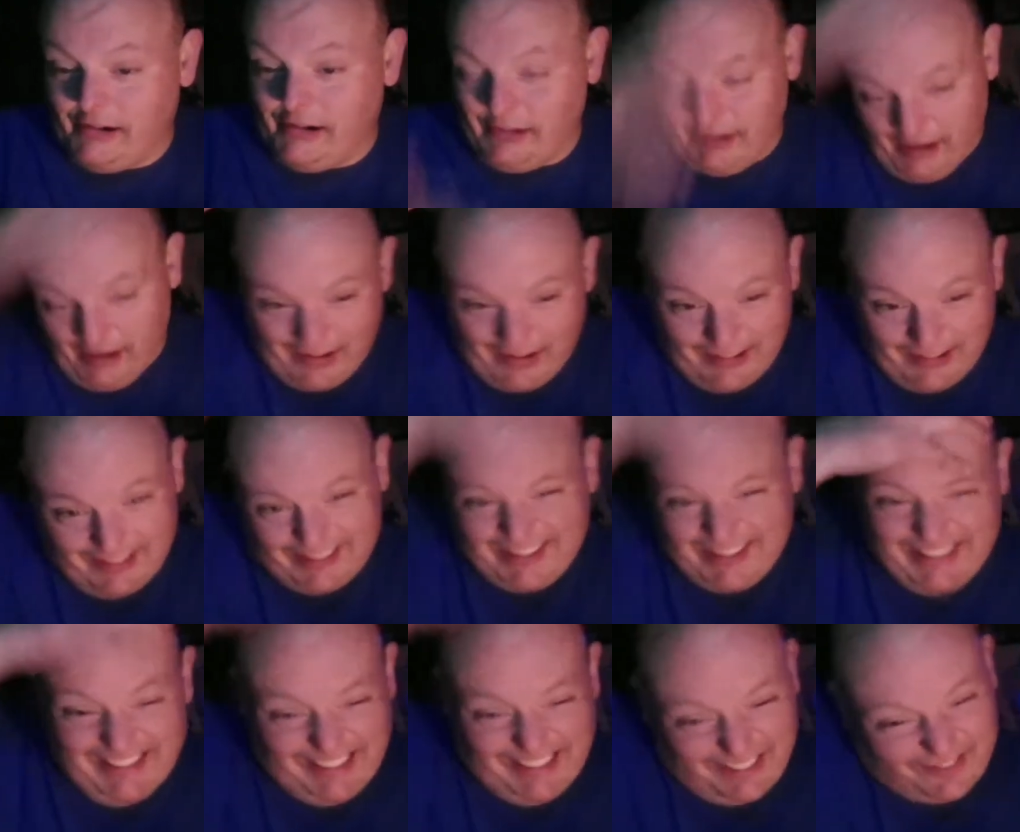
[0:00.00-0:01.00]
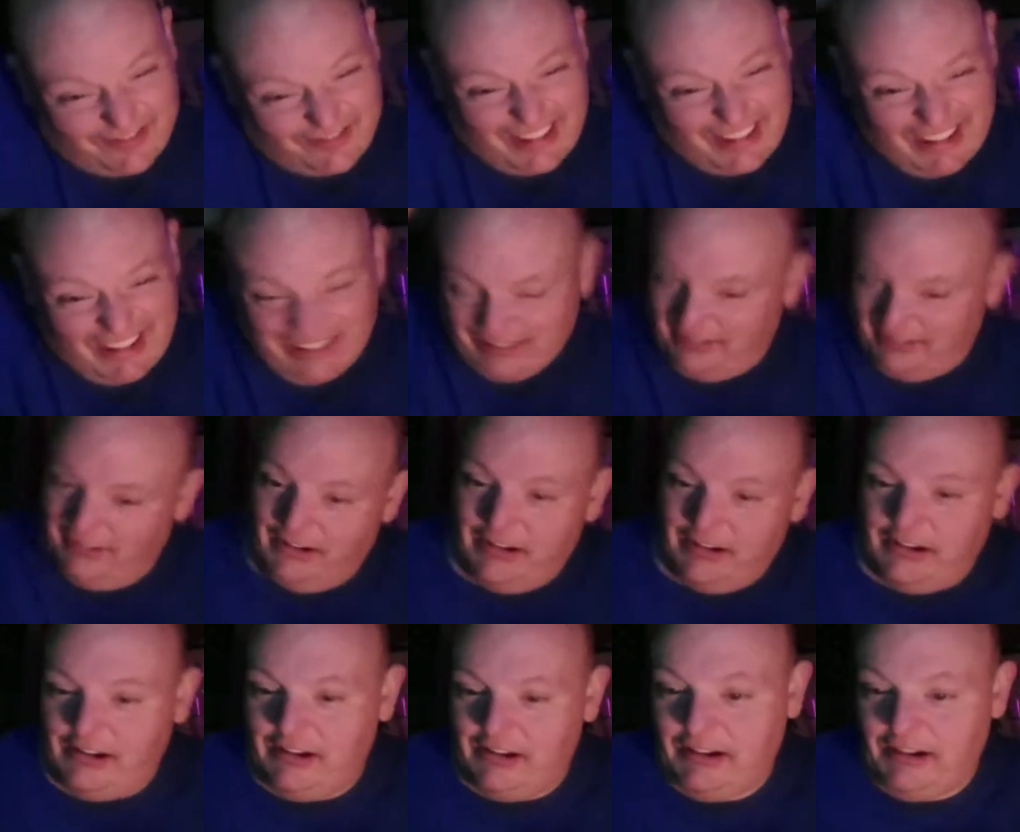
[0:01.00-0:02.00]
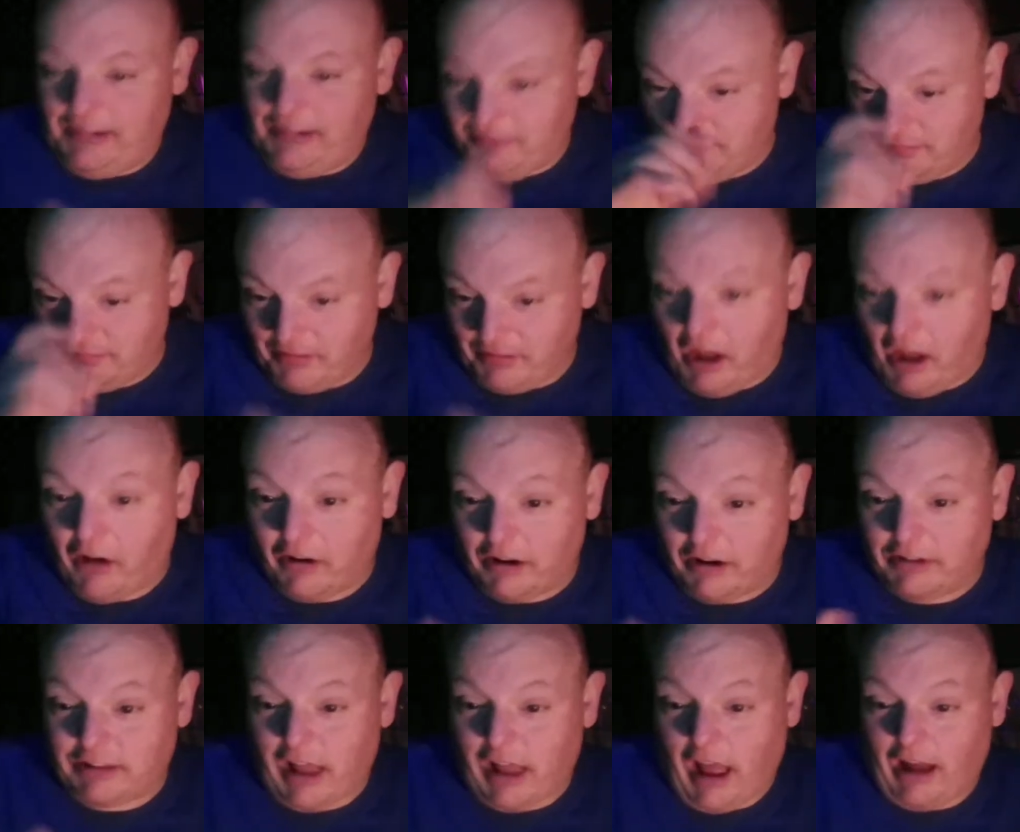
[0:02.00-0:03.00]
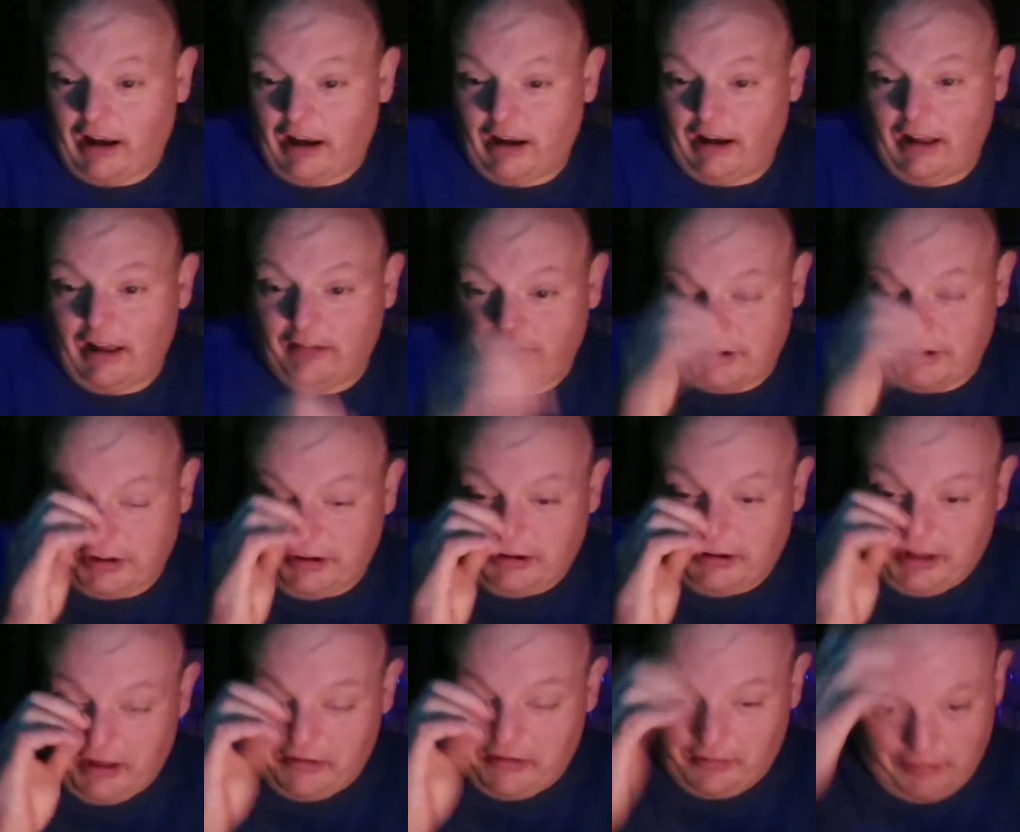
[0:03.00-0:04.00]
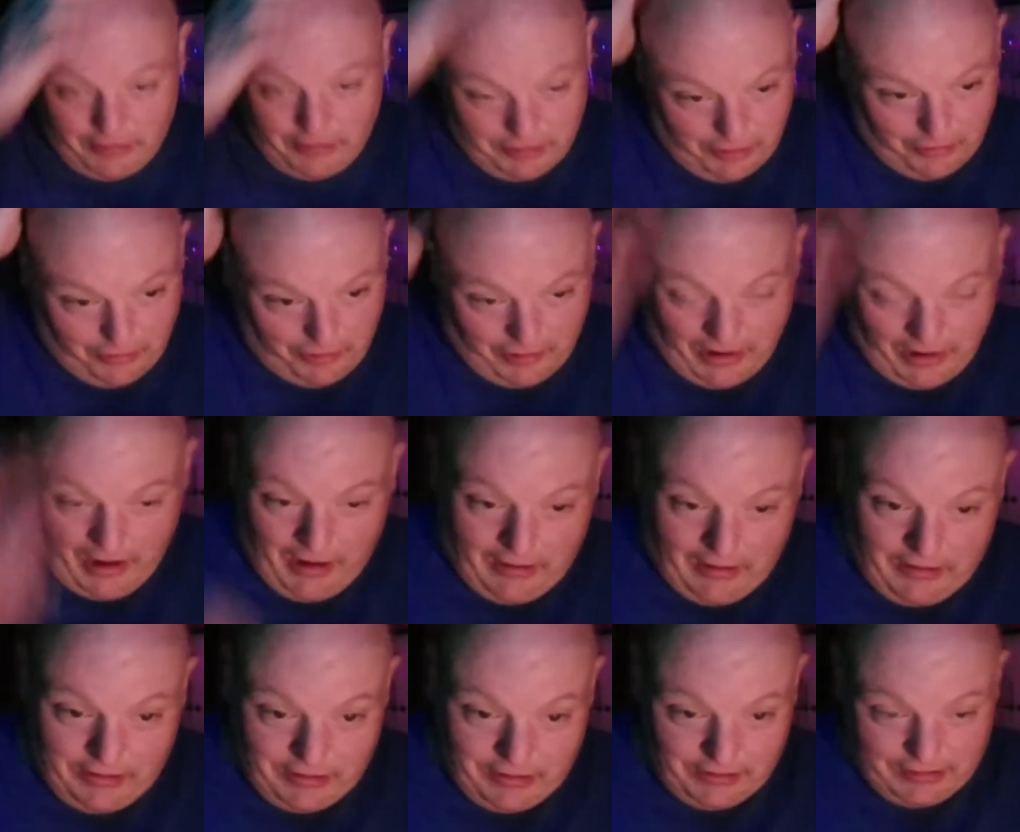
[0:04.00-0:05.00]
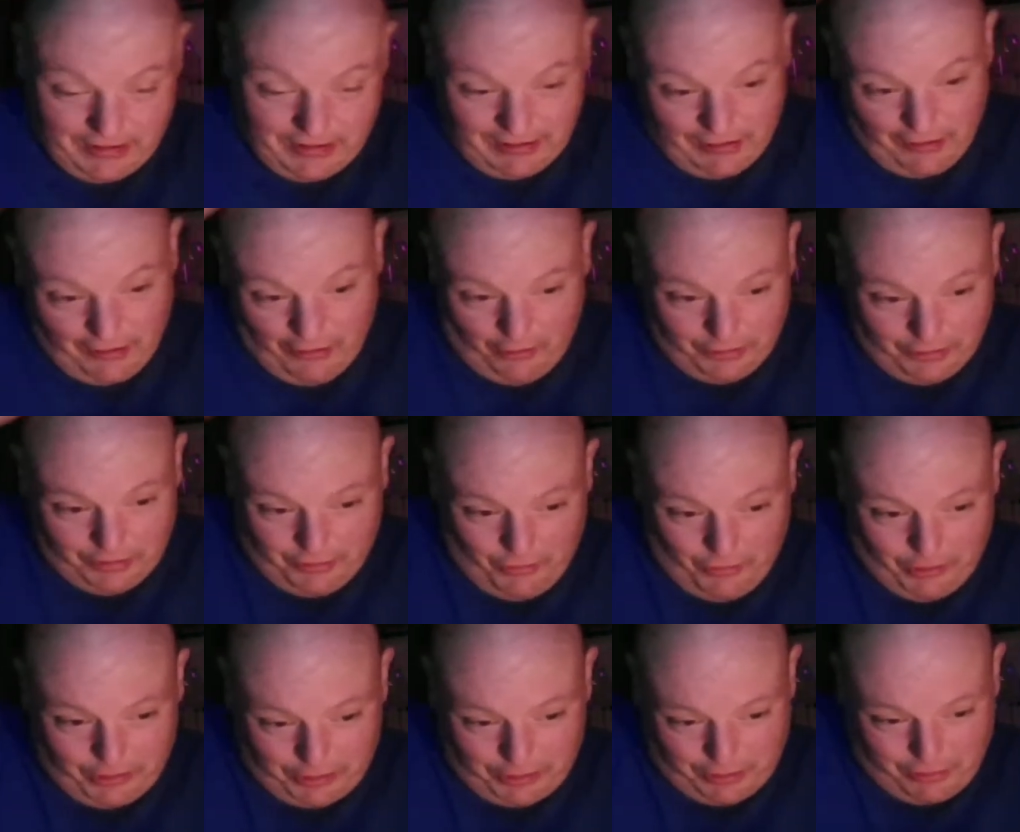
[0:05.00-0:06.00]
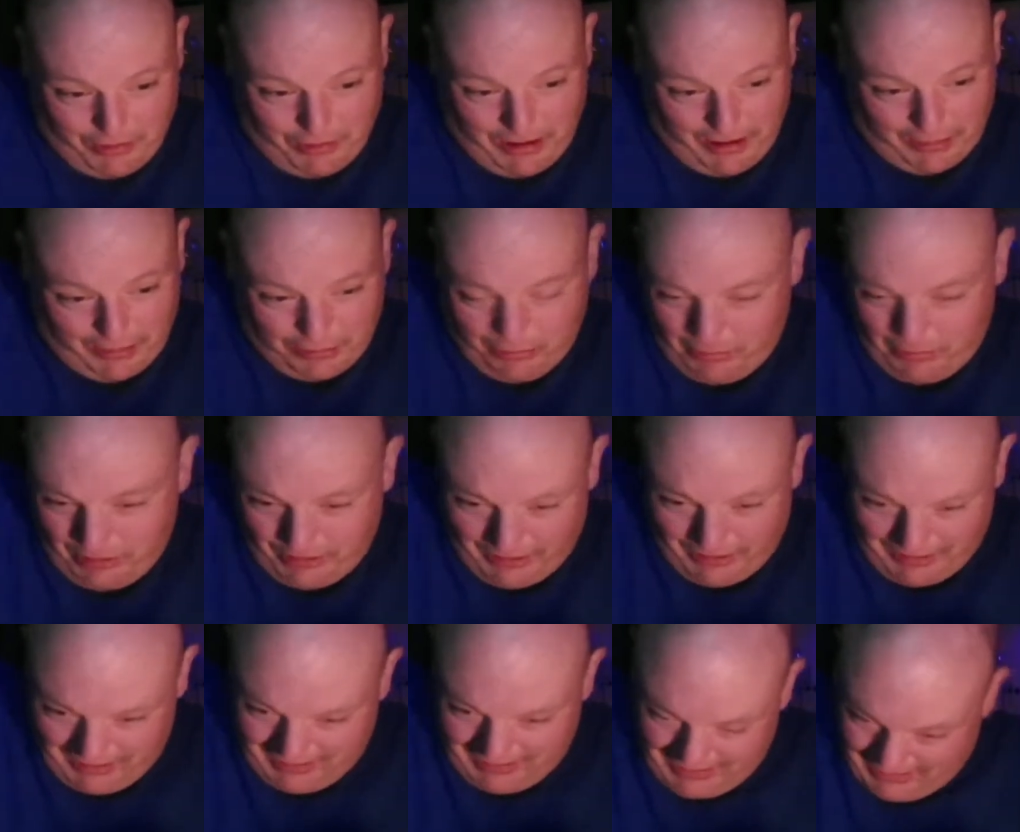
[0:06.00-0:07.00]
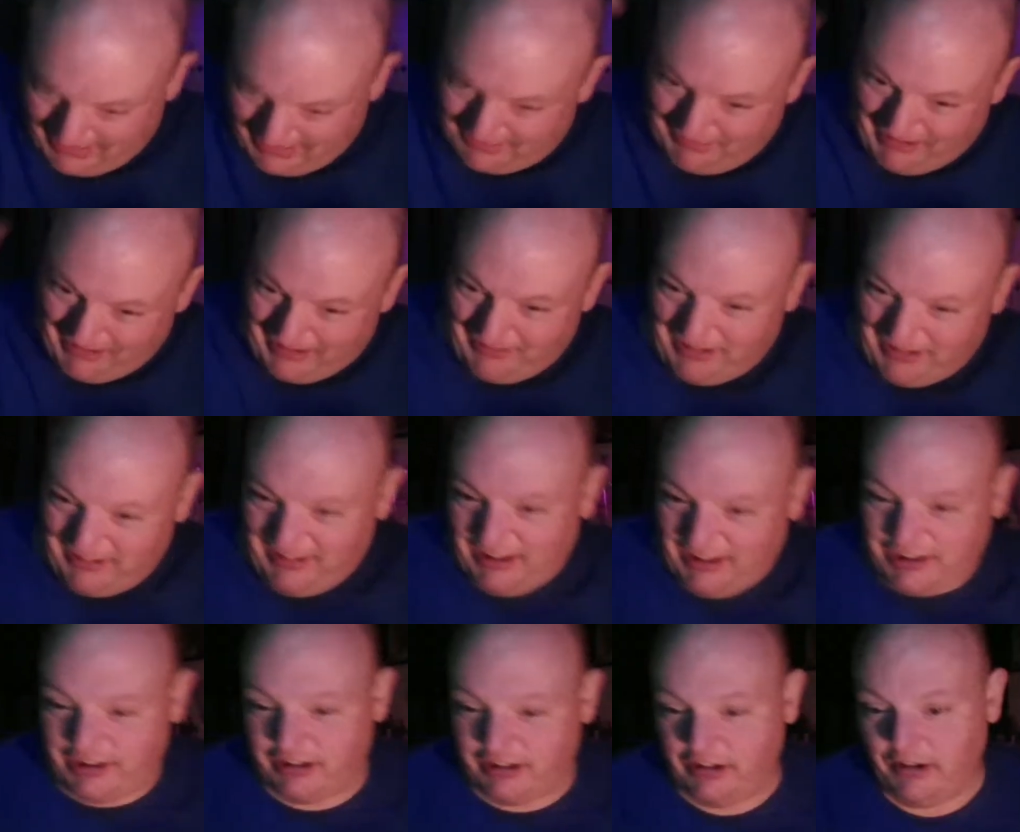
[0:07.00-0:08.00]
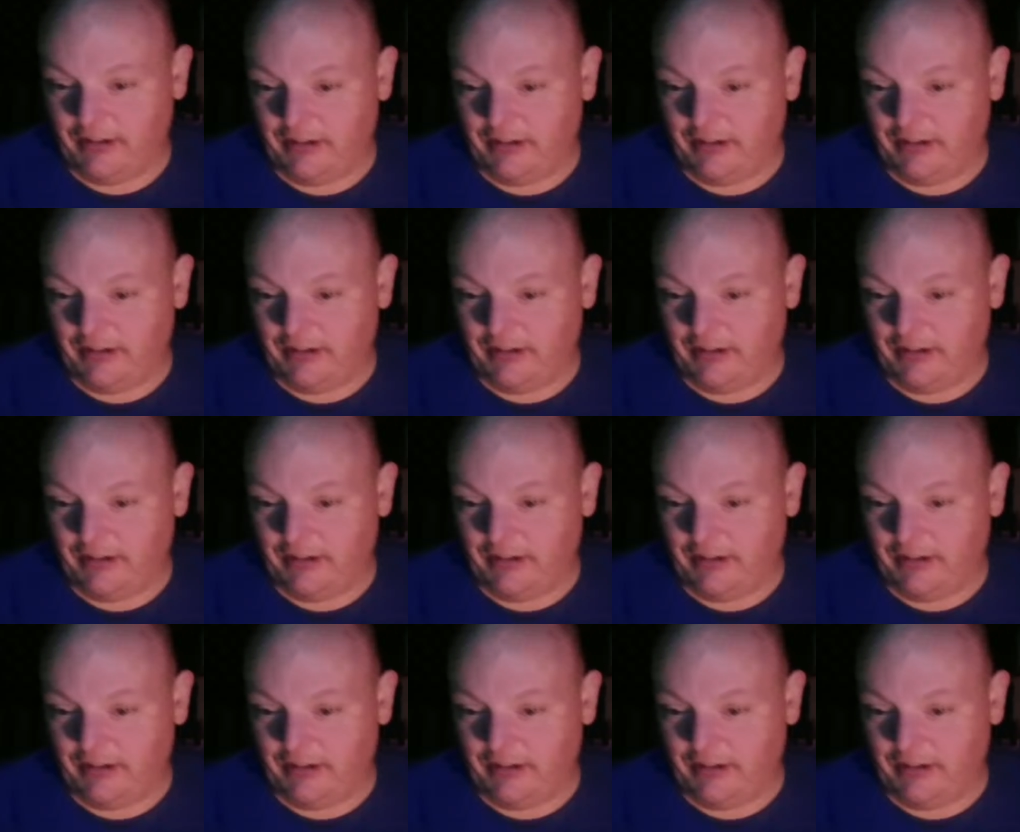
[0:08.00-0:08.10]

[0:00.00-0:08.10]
Yeah, I don't know. No, it is that. I didn't have itching like that until I started wearing a hat. It holds the moisture in my head too much, and I think it's just making me itchy.